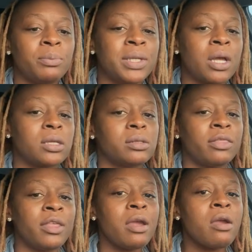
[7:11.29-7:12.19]
because
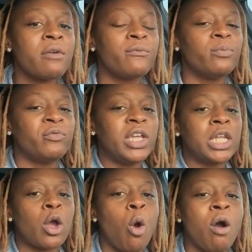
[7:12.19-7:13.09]
they're
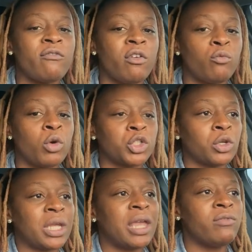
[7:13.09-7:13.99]
feeding off of what
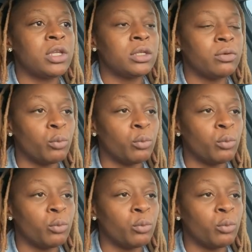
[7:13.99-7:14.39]
you're giving